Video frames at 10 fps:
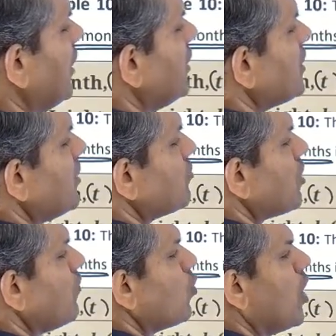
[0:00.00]
in terms of
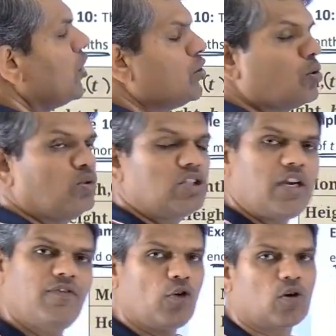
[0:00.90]
1, 2, 3,
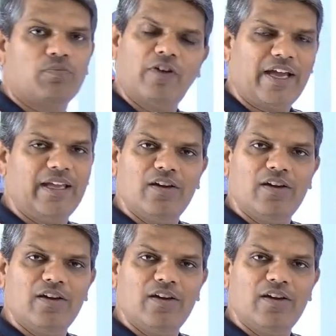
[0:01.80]
4, 5.